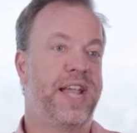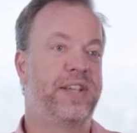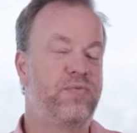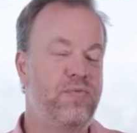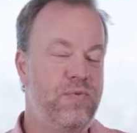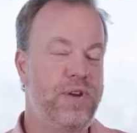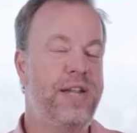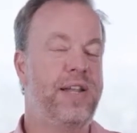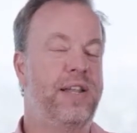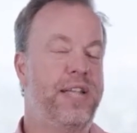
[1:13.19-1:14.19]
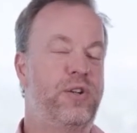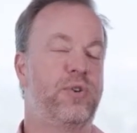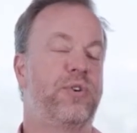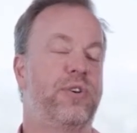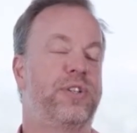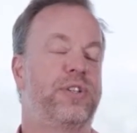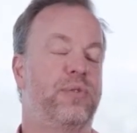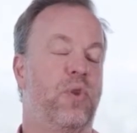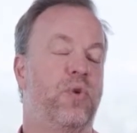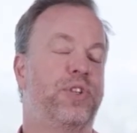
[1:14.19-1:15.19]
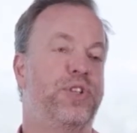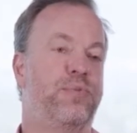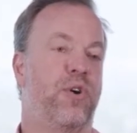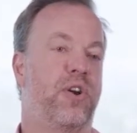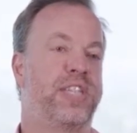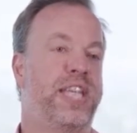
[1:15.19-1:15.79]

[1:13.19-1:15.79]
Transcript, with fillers: It's really good to launch new products